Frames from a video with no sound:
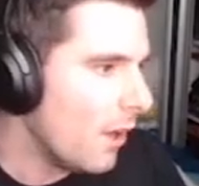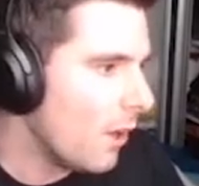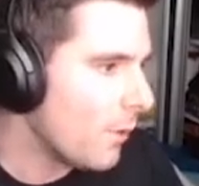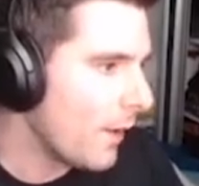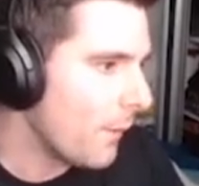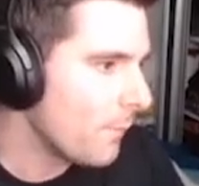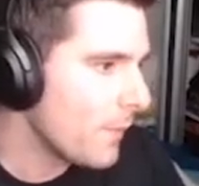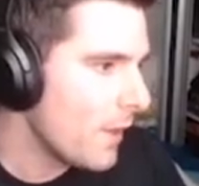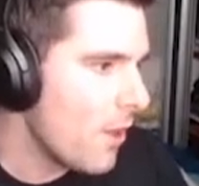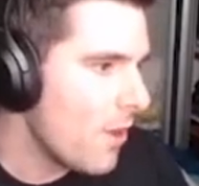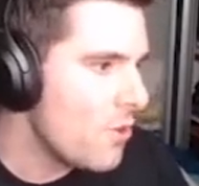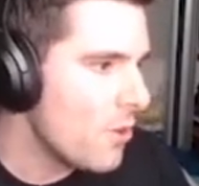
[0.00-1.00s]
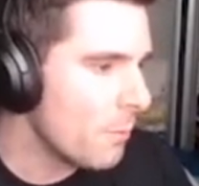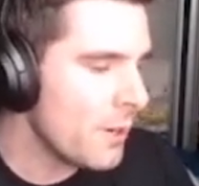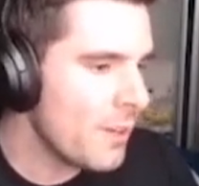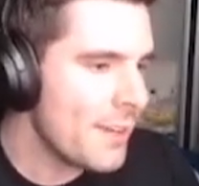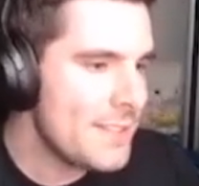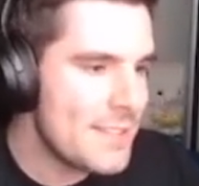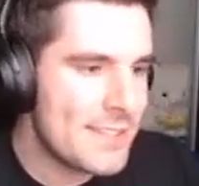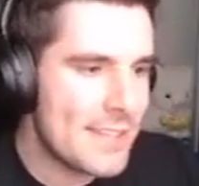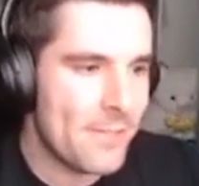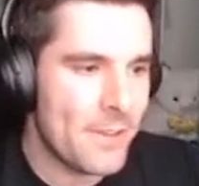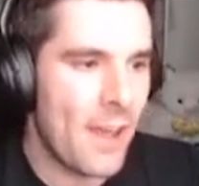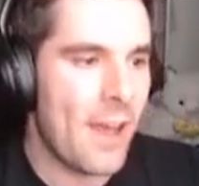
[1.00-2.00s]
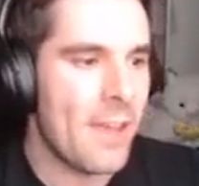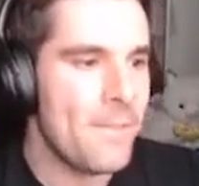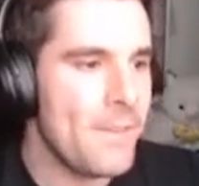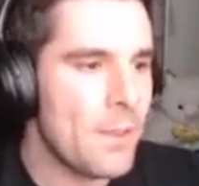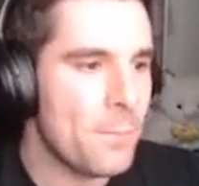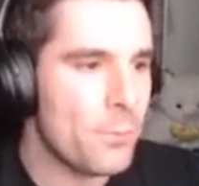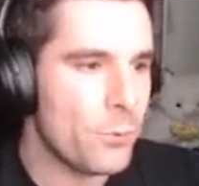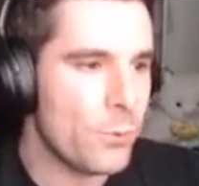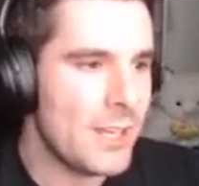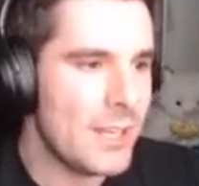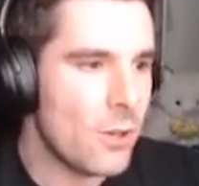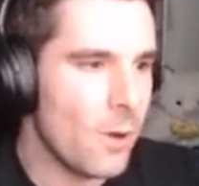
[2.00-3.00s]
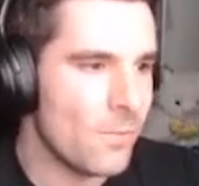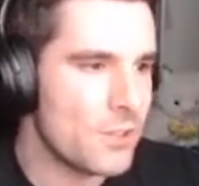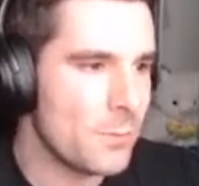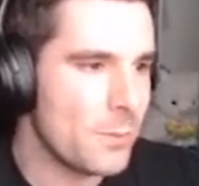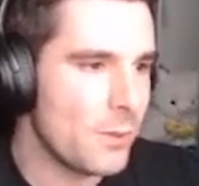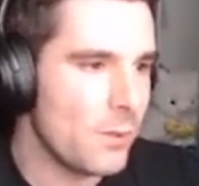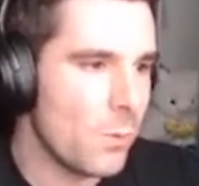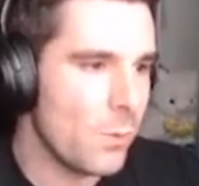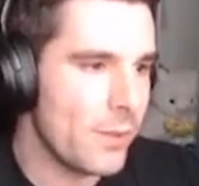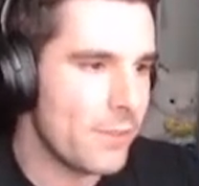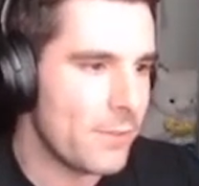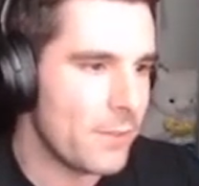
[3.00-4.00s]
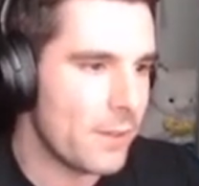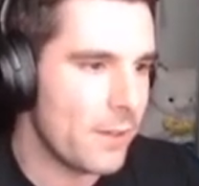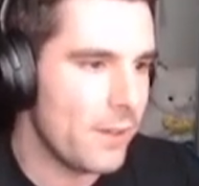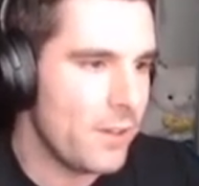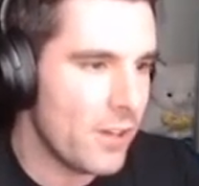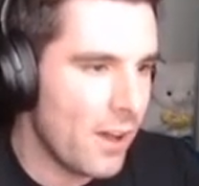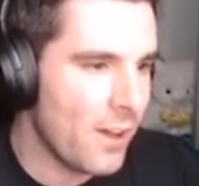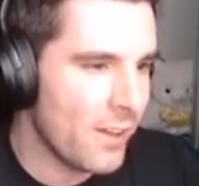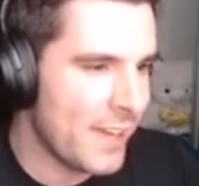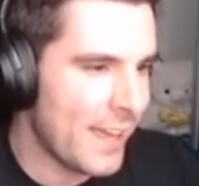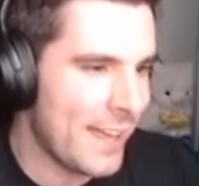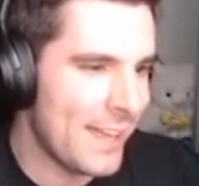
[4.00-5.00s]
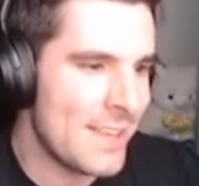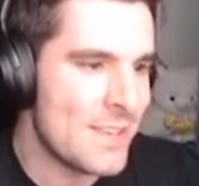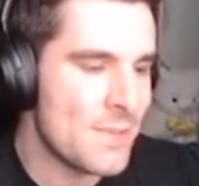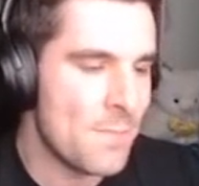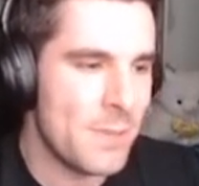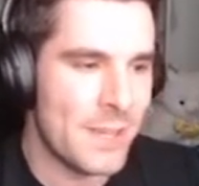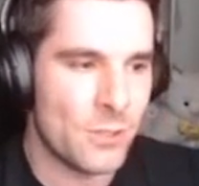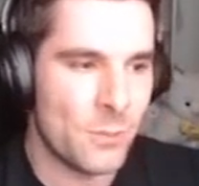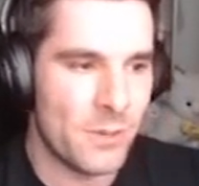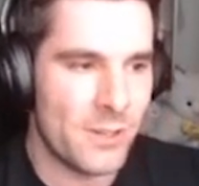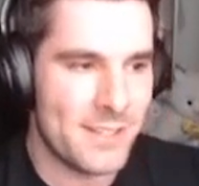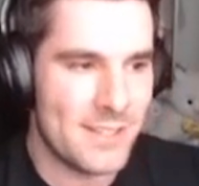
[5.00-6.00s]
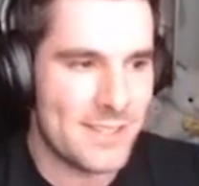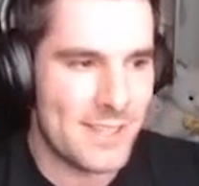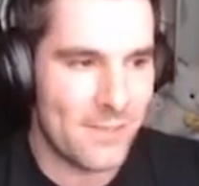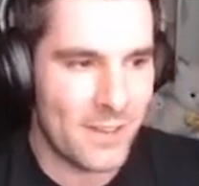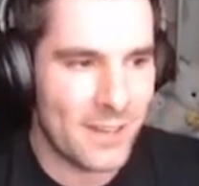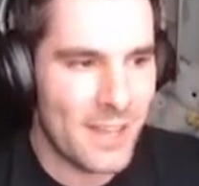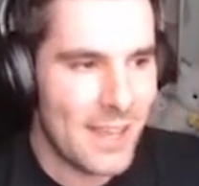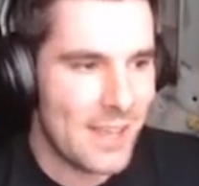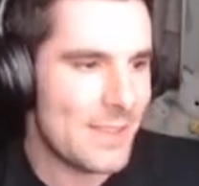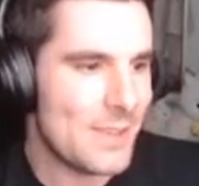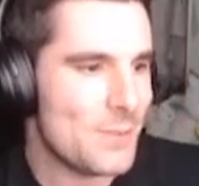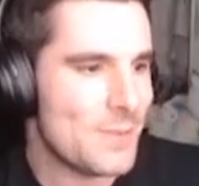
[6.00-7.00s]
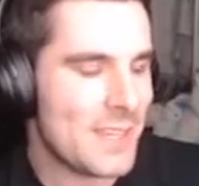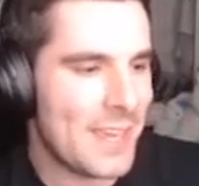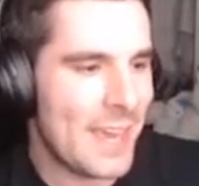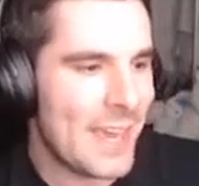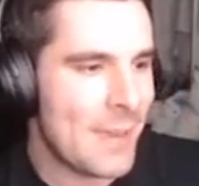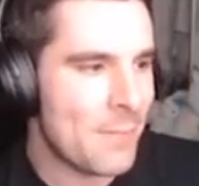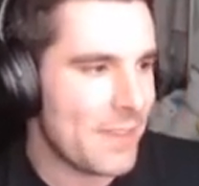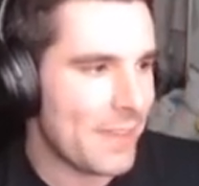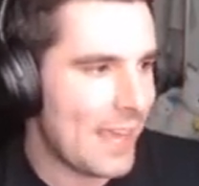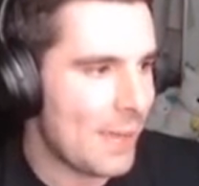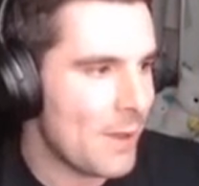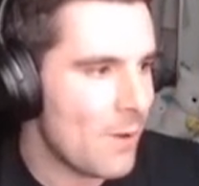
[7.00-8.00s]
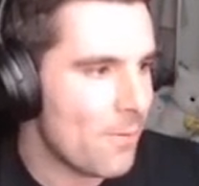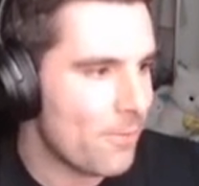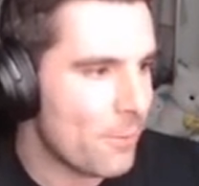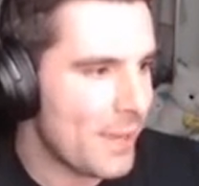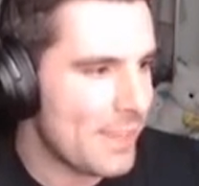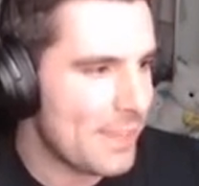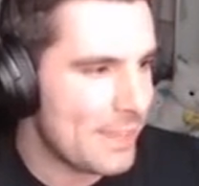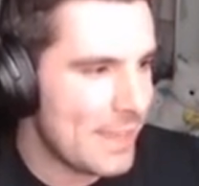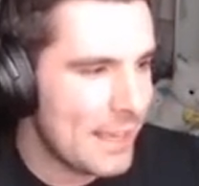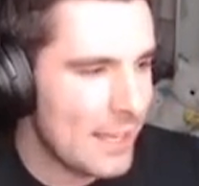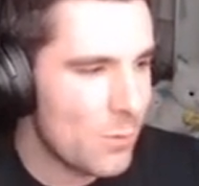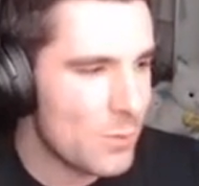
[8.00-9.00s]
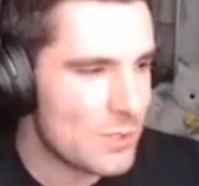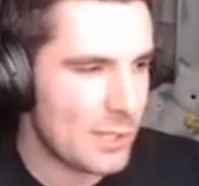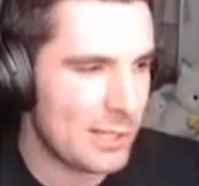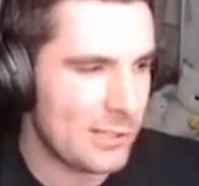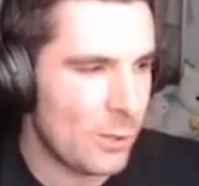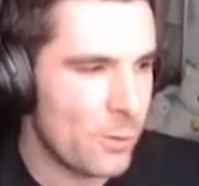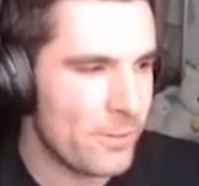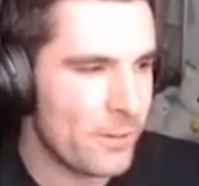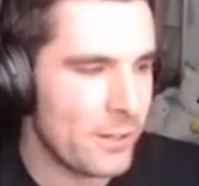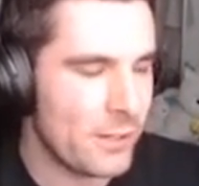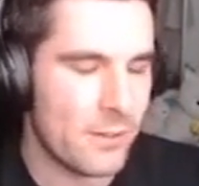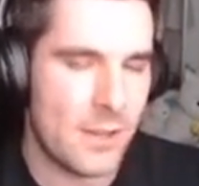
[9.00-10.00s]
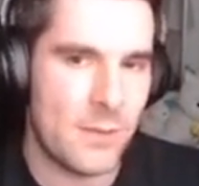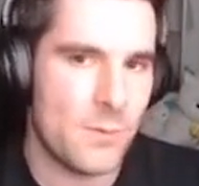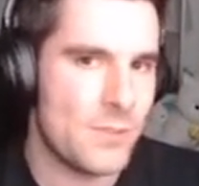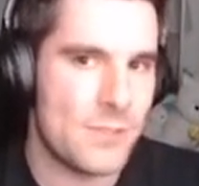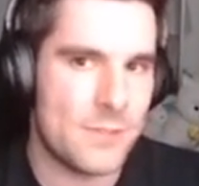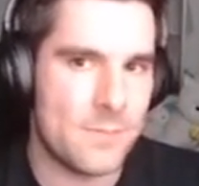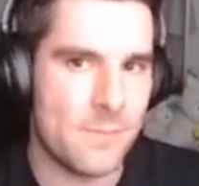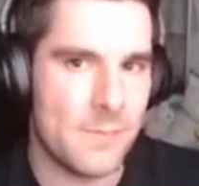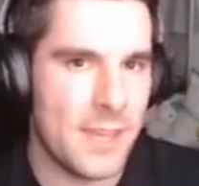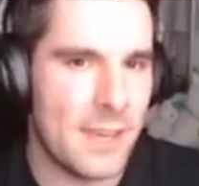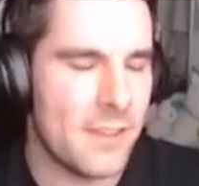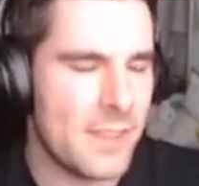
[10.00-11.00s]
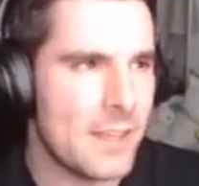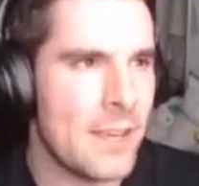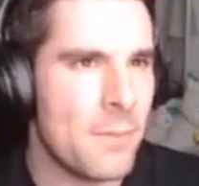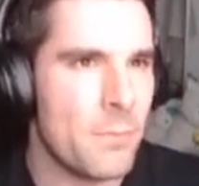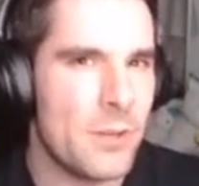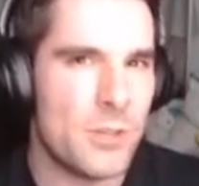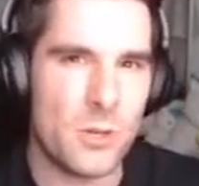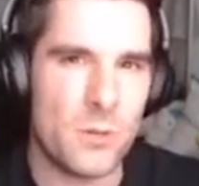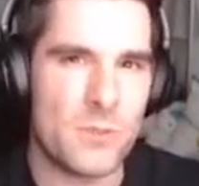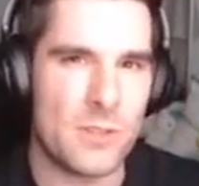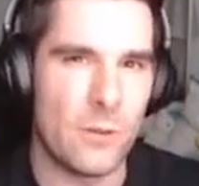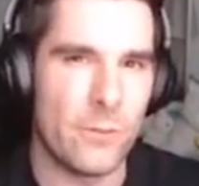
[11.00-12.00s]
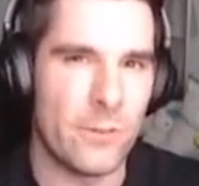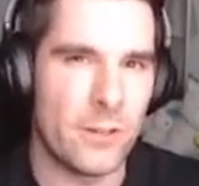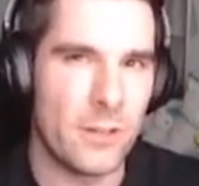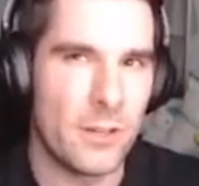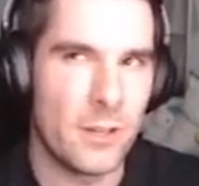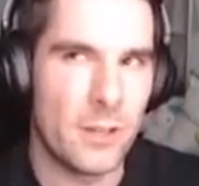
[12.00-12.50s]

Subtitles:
Okay. Number 97, I feel pretty comfortable with God Hand being number 97. This was a game that came out from, I think it was Clover. It was, yeah, I'm pretty sure it was Clover.